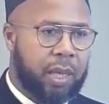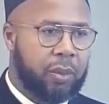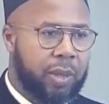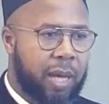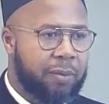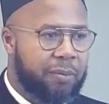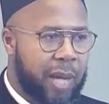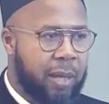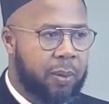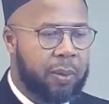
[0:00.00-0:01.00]
And do not
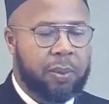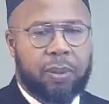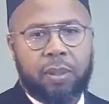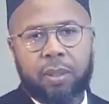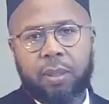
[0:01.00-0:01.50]
follow